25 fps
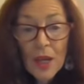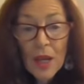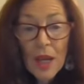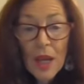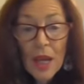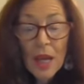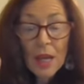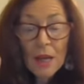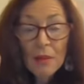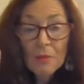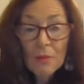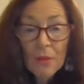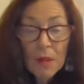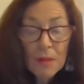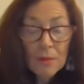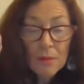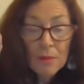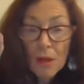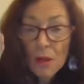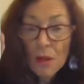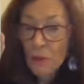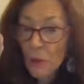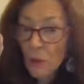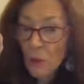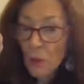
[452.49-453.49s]
I've
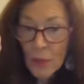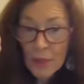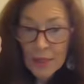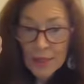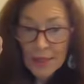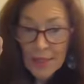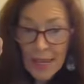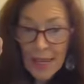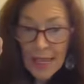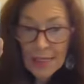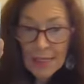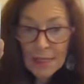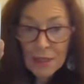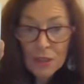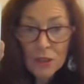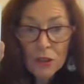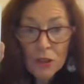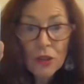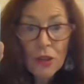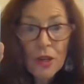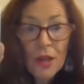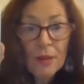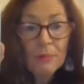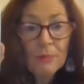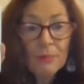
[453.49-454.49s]
always hated
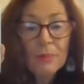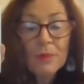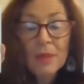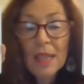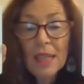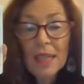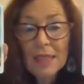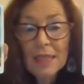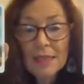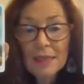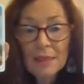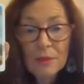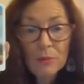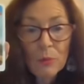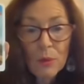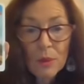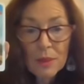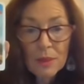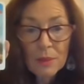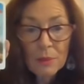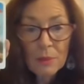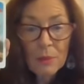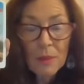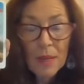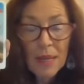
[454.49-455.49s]
Trump. Yes,
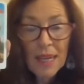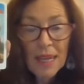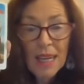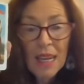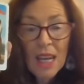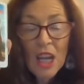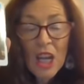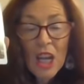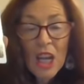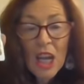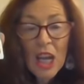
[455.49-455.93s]
wasn't me.